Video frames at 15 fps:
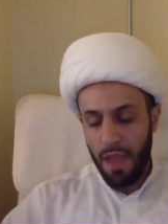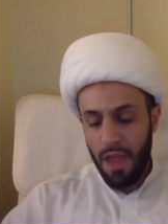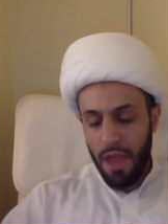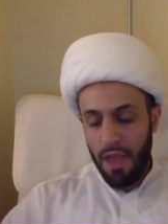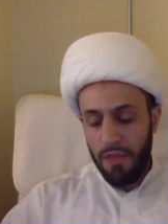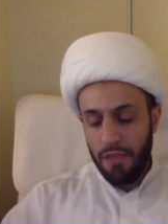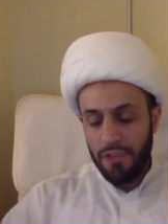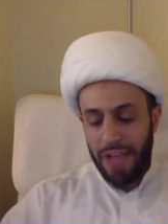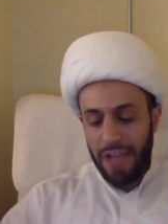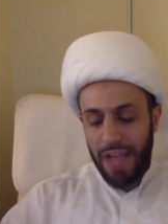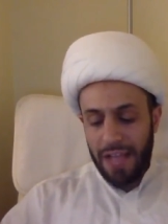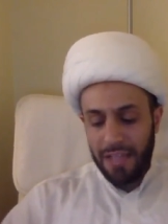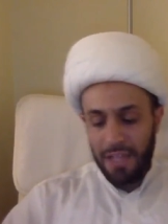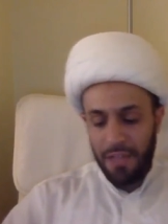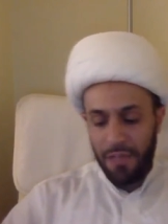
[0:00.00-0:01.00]
There's a
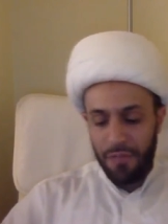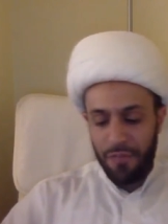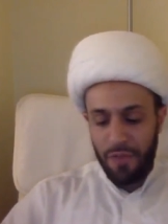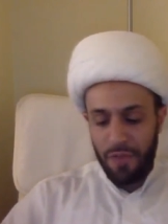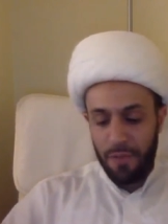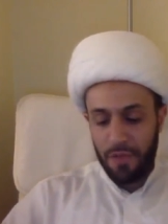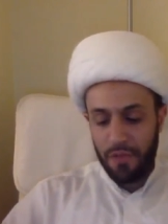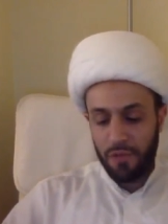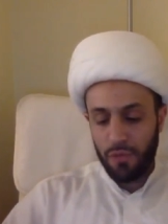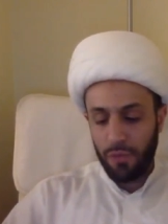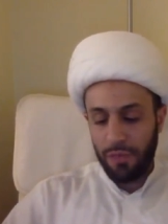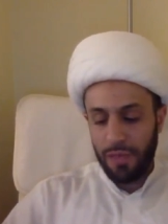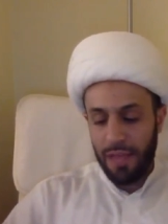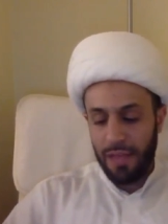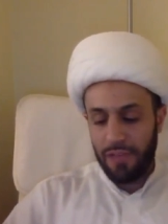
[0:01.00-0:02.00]
hadith from
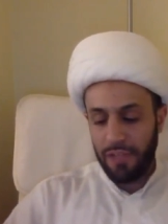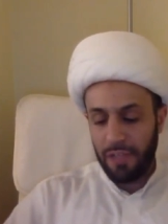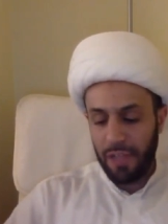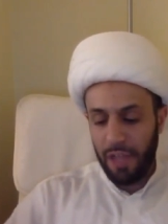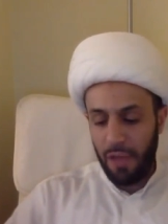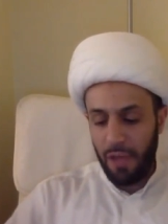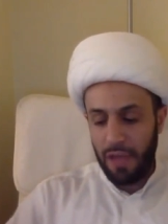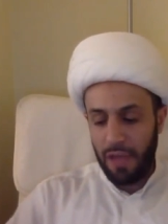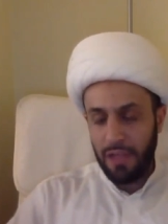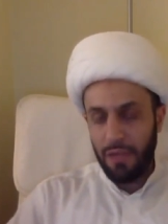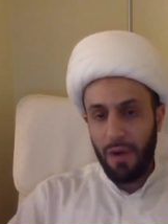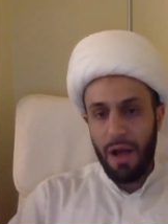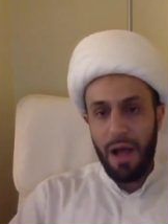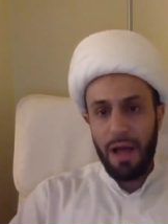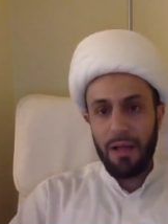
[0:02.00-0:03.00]
Rasulullah sallallahu alayhi
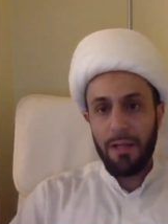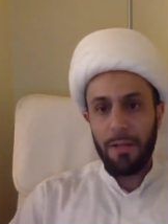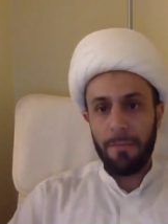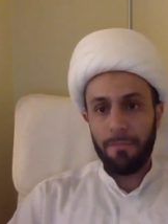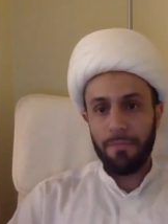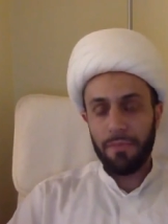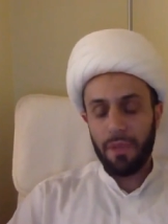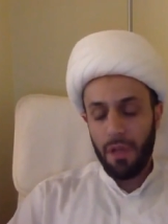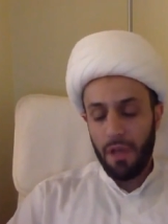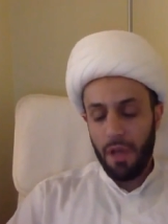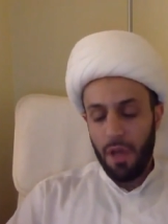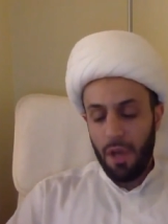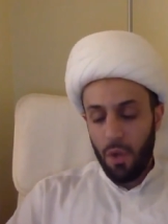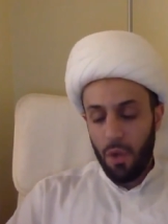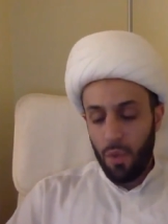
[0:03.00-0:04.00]
wa alayhi
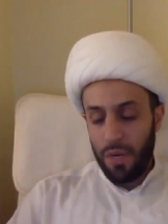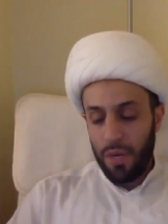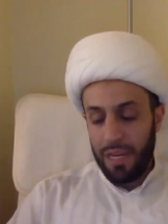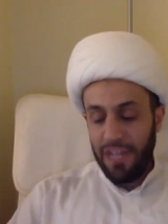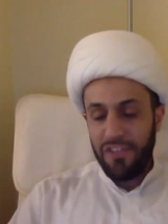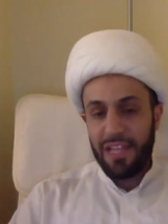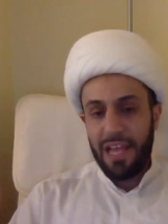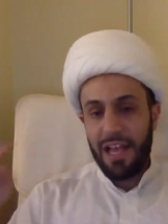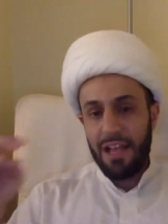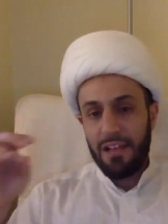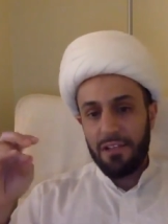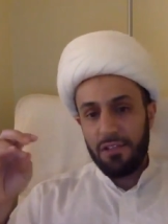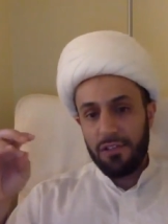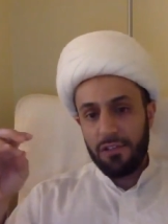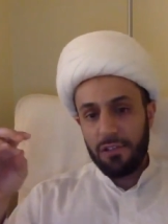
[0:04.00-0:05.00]
where he
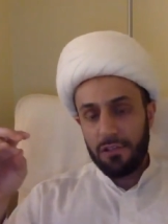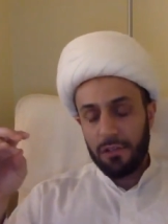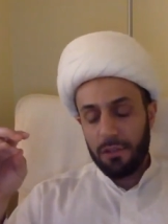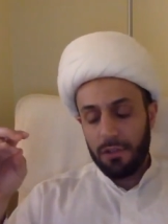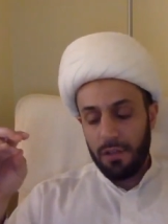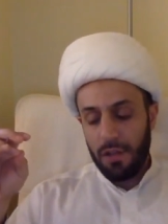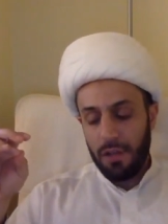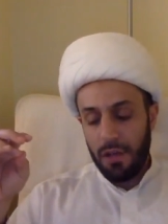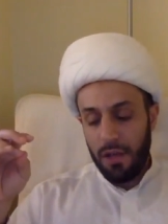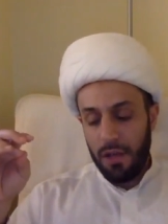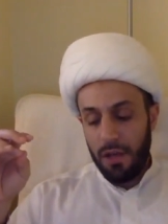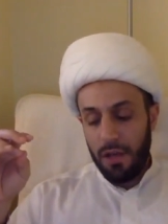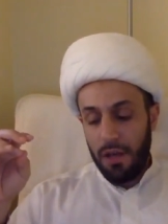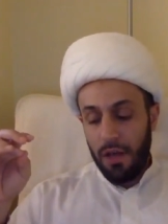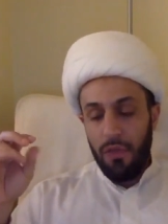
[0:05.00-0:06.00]
says
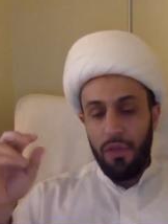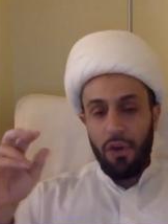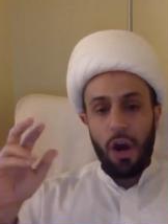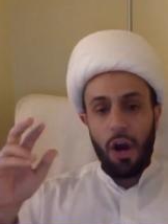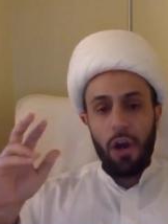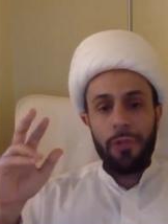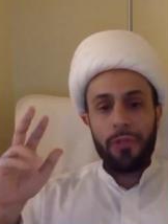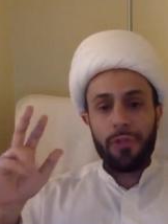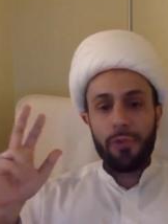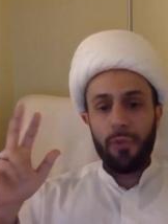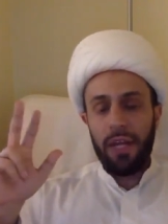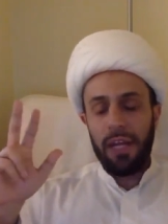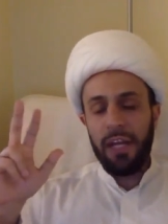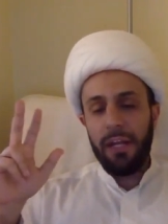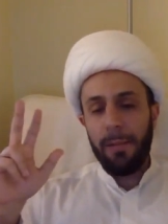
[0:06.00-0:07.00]
there are
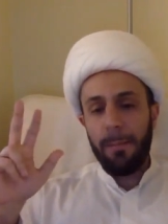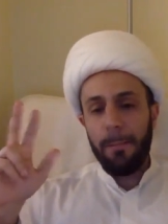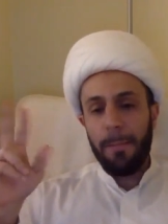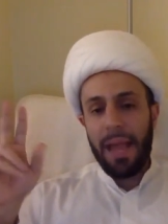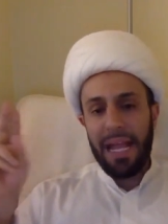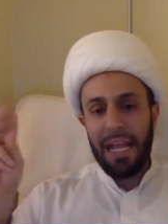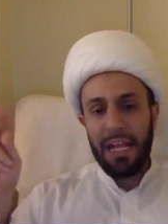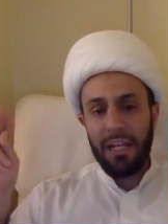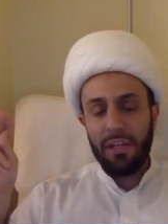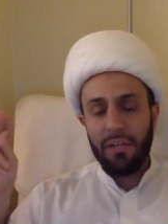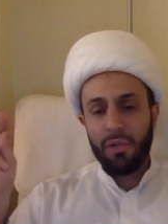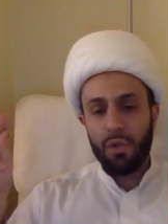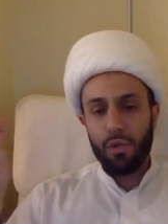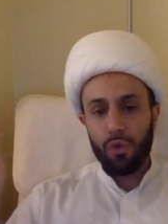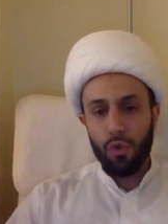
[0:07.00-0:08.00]
three
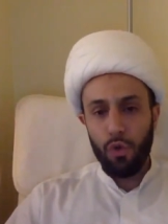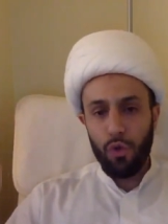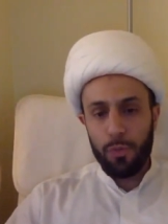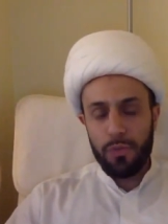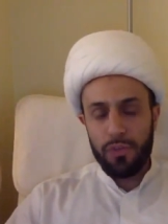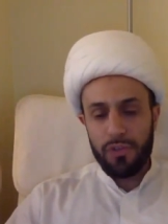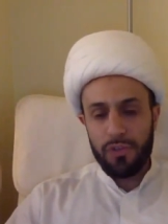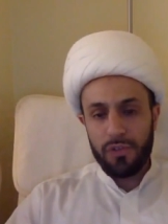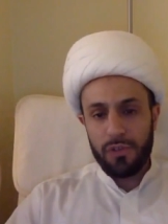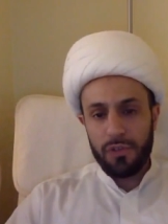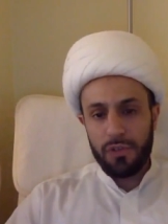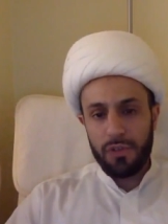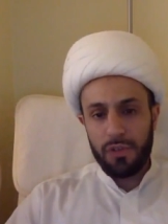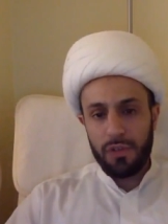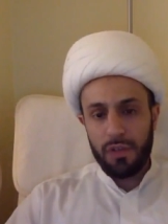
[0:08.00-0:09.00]
main groups
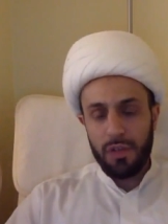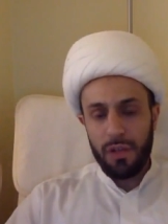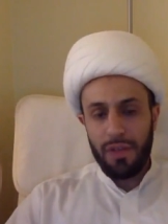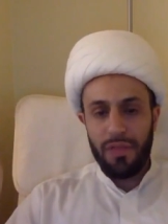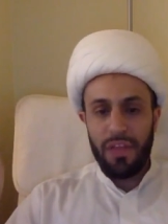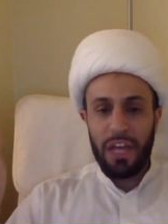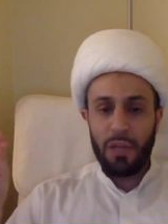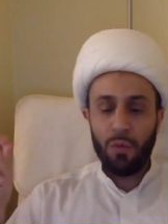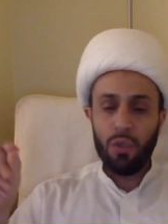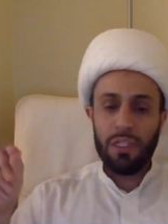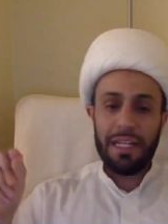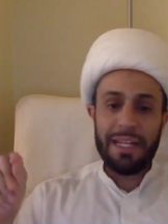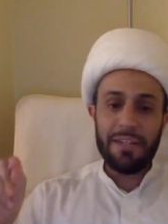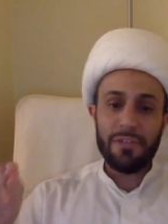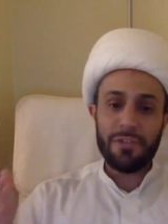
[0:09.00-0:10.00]
that
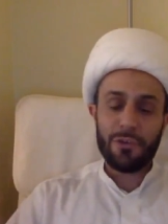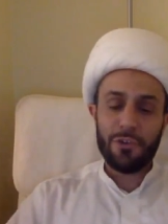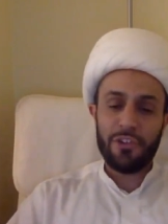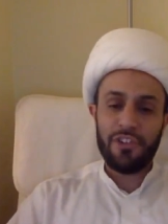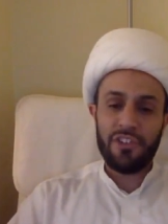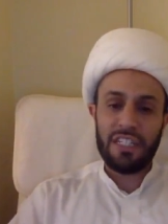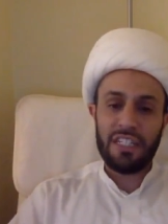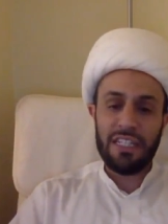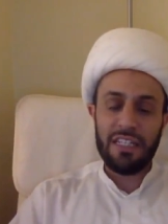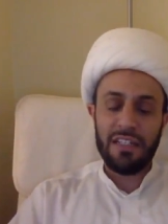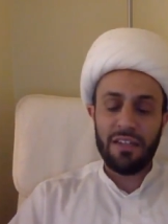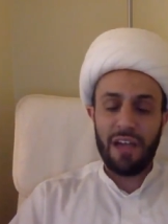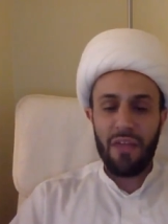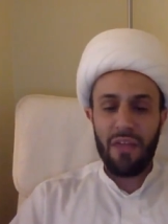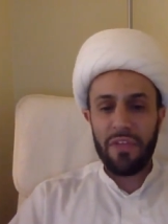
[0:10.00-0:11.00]
will
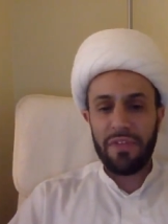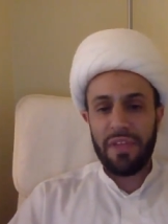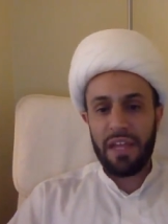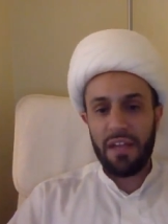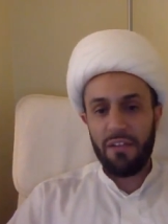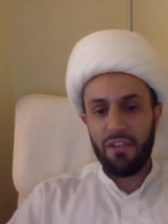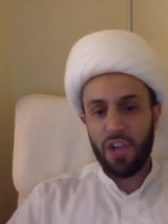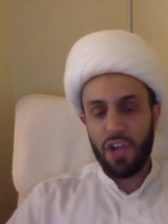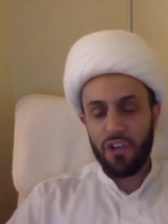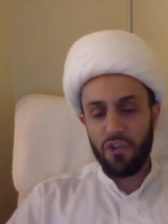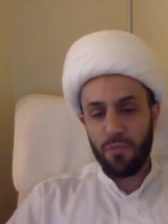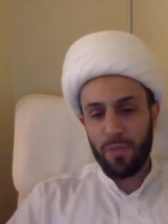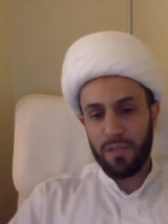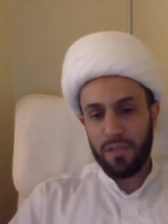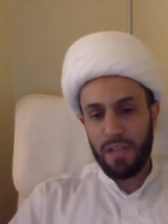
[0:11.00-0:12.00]
intercede on the Day of
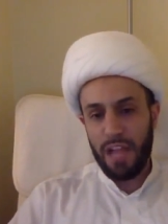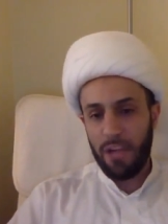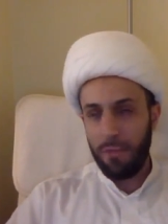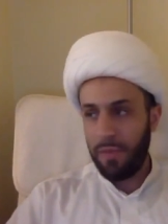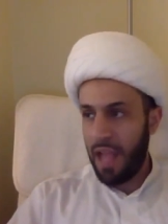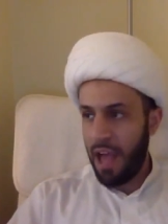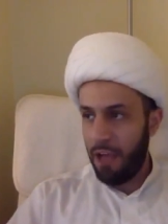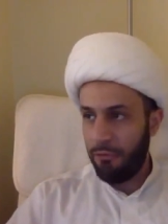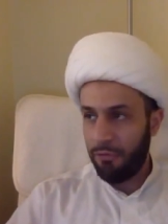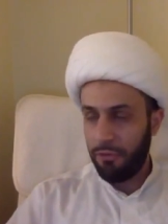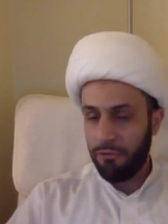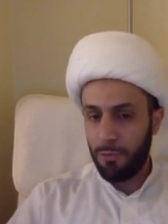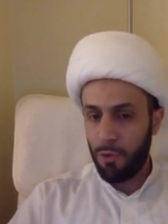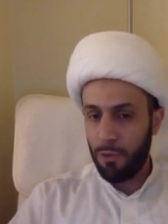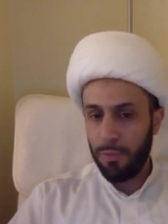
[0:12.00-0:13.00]
Judgment on behalf
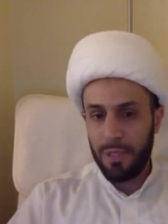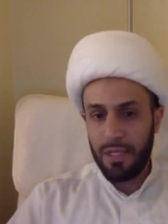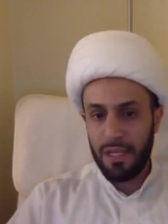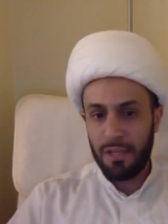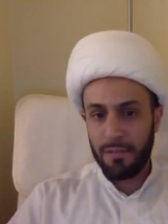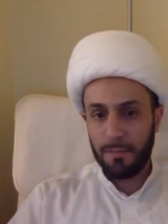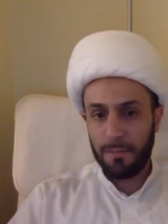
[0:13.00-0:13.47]
of mu'mineen.